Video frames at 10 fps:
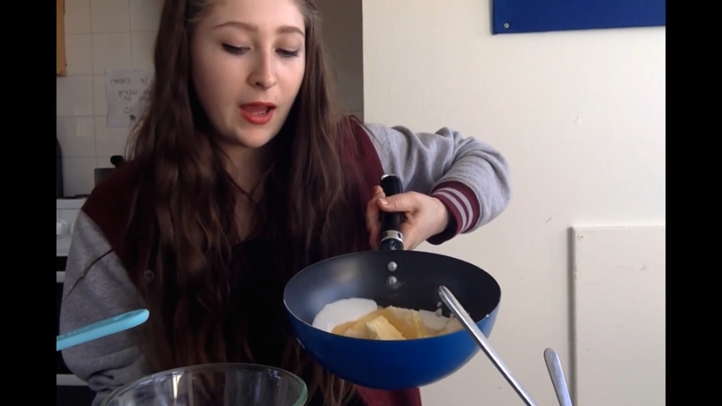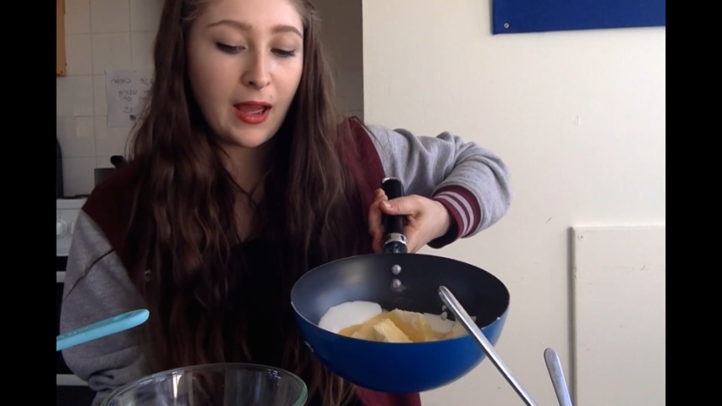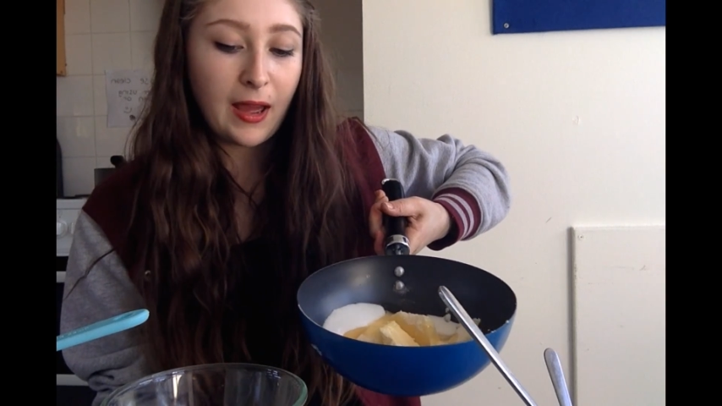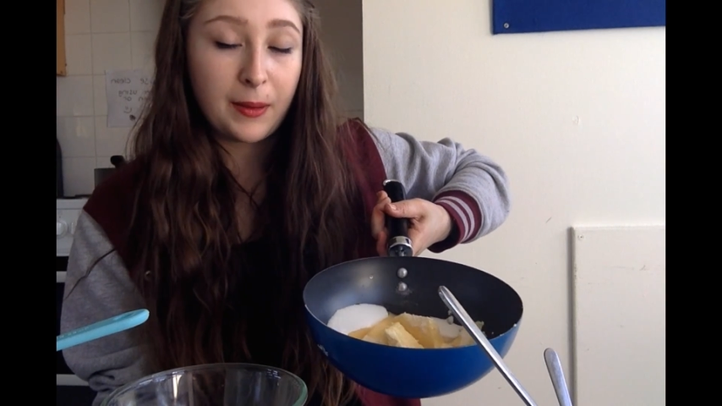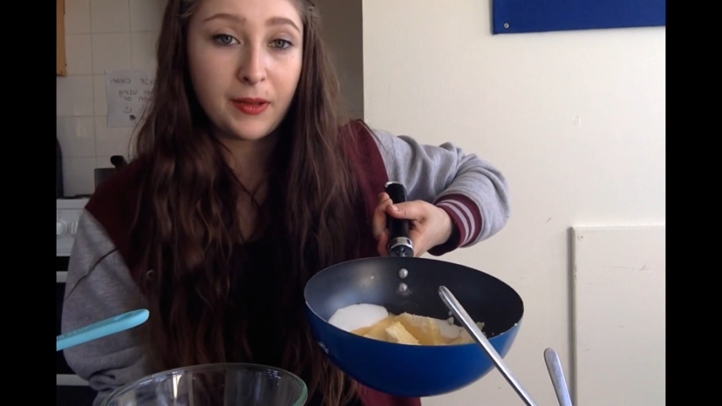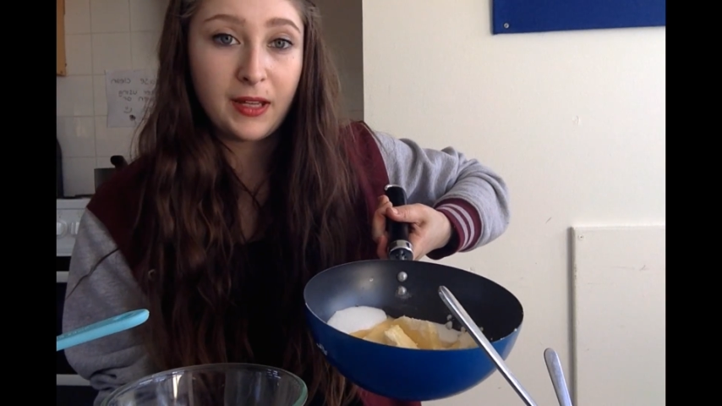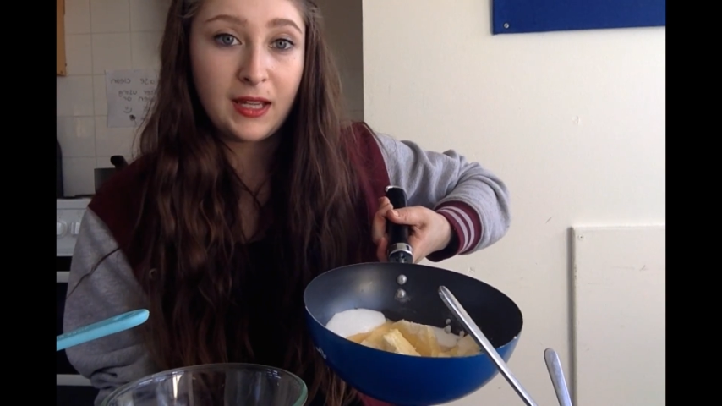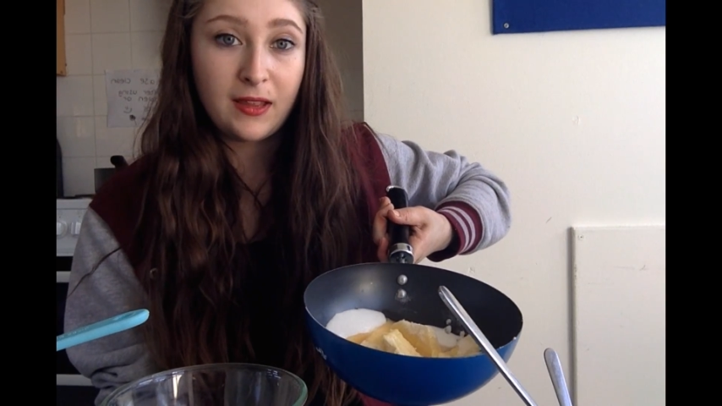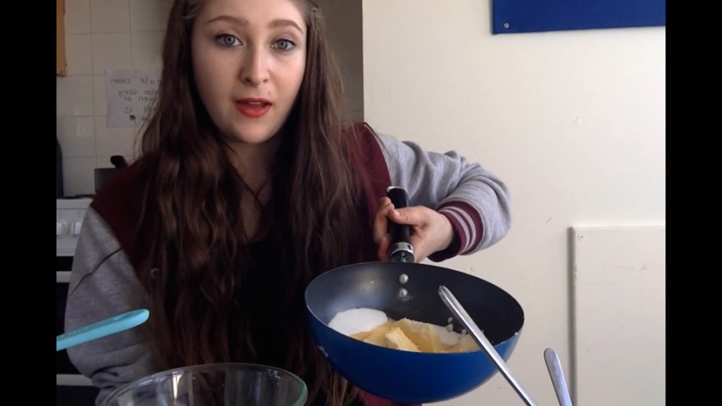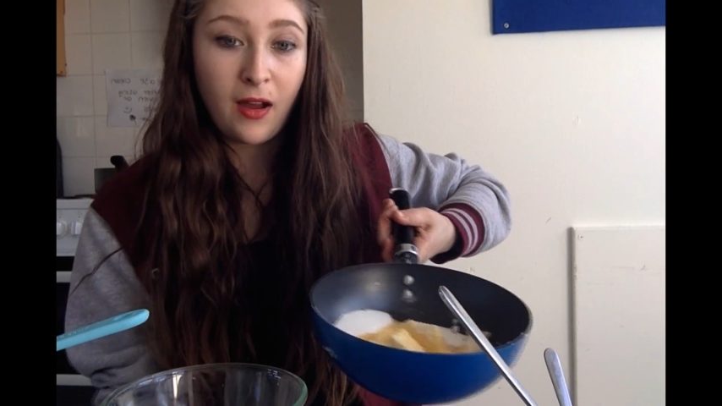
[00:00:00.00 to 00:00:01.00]
and I'm going to
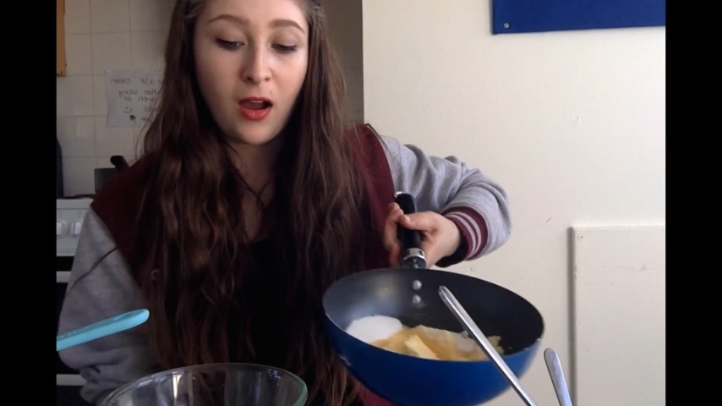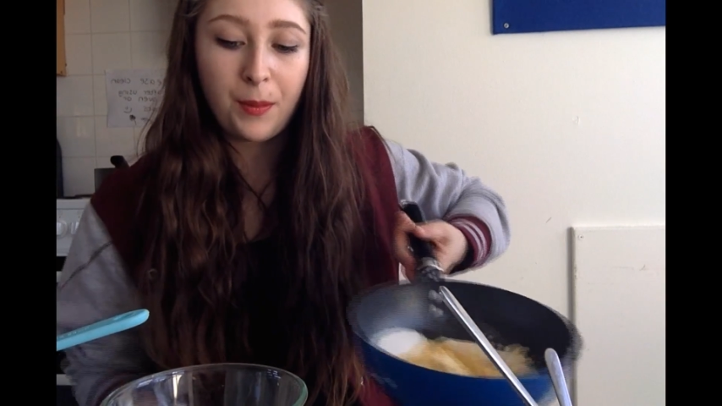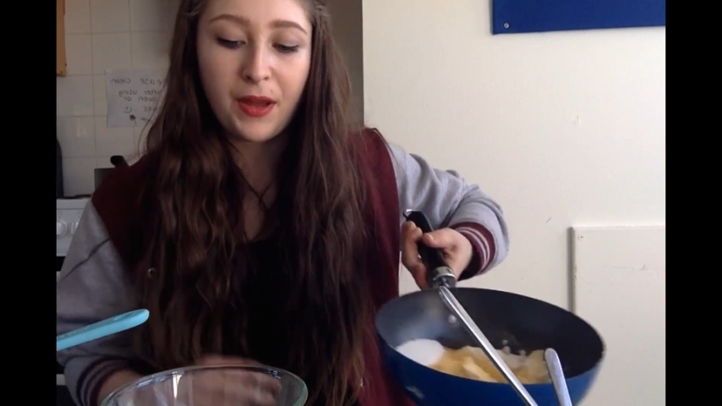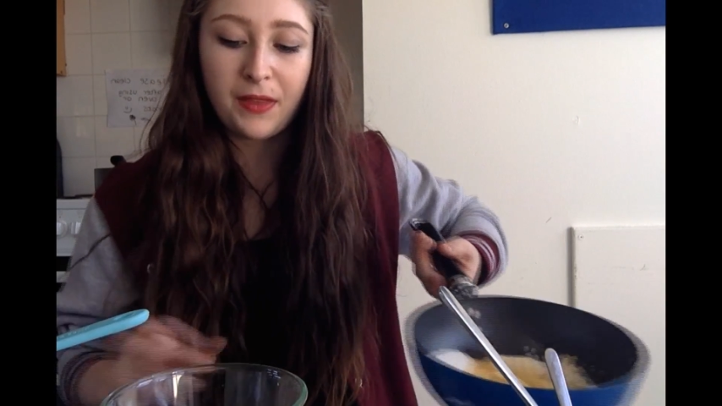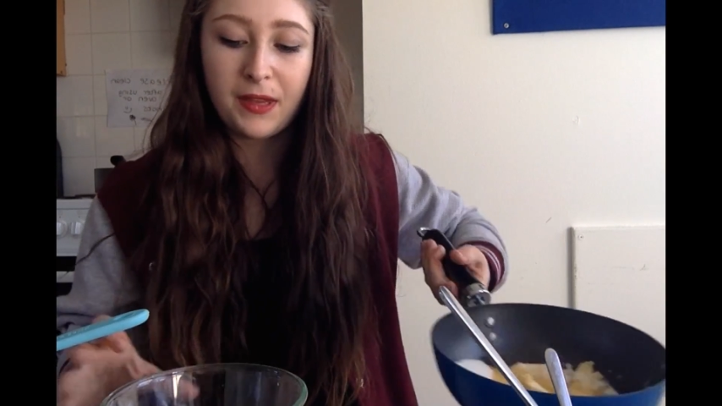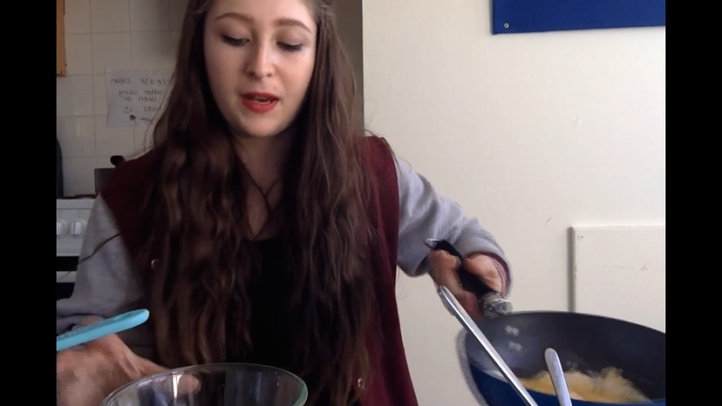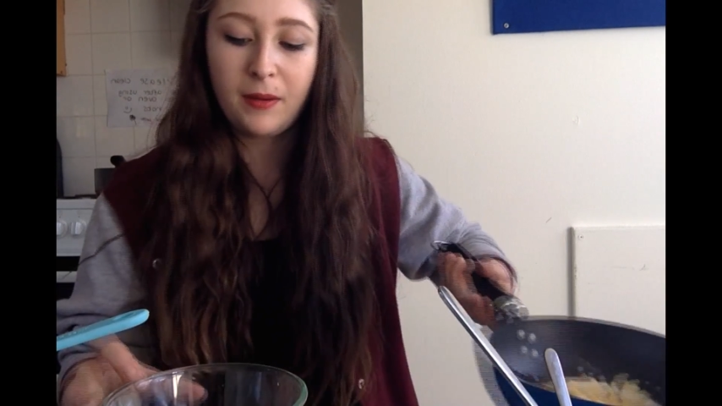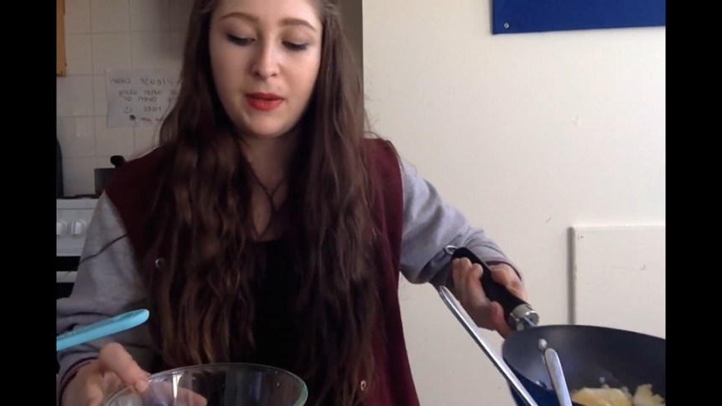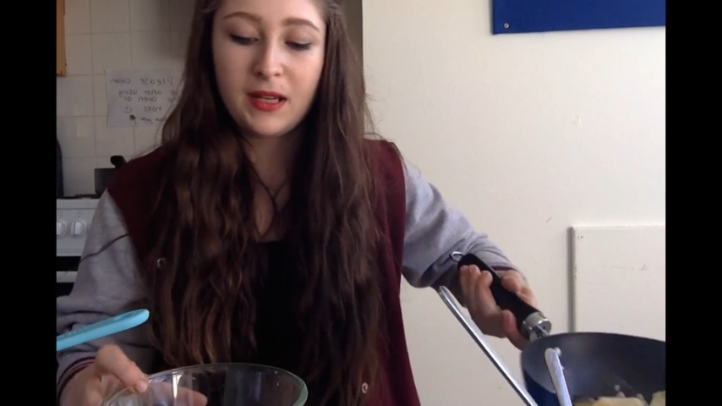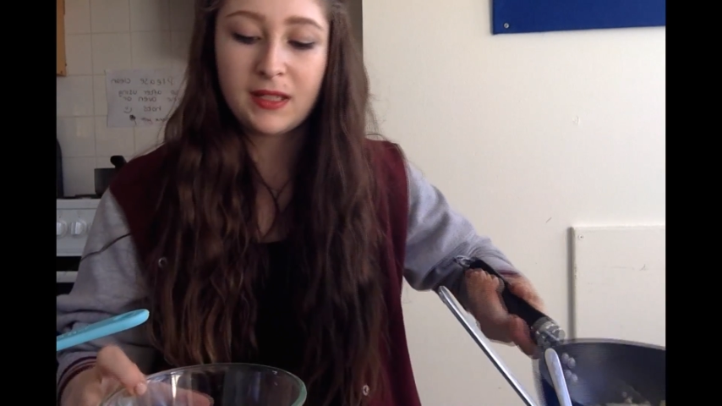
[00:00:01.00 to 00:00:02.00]
heat that up and then
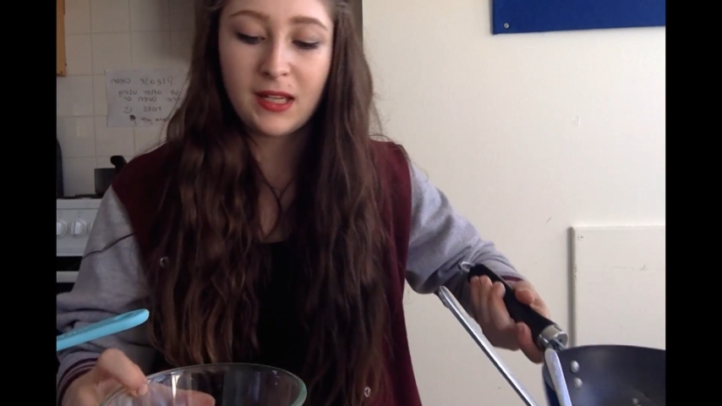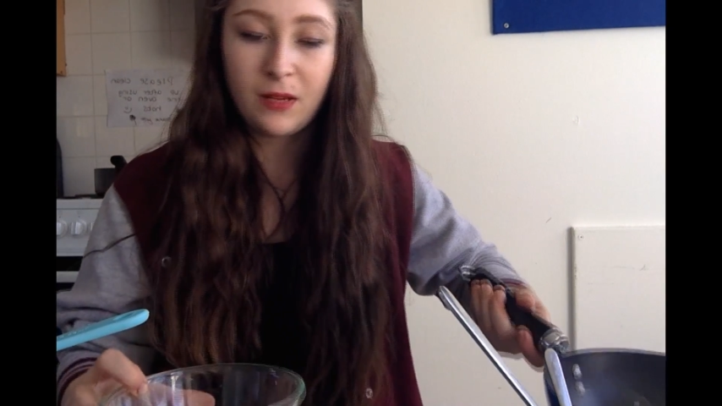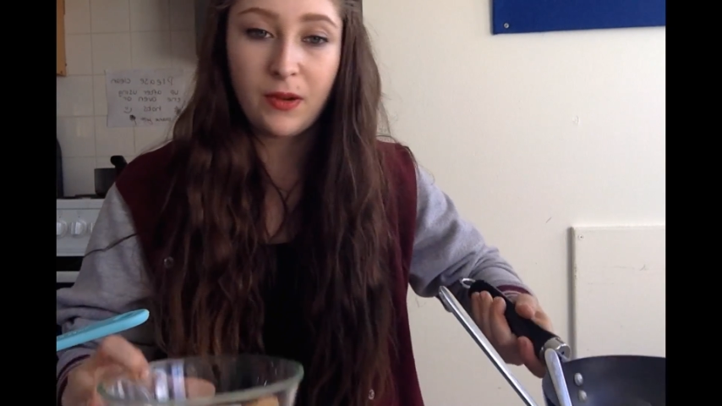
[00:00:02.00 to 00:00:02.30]
mix it